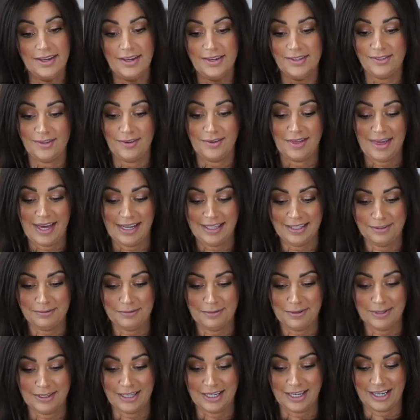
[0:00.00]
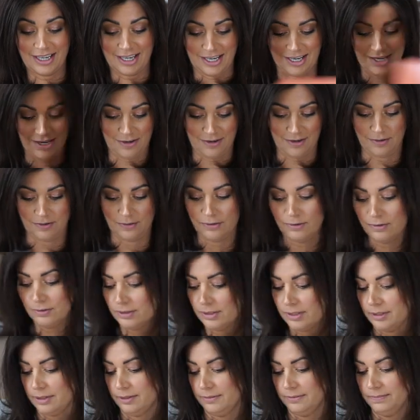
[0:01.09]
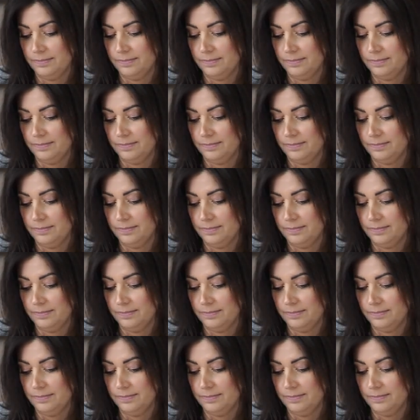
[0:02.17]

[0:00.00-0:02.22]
So that's really cute.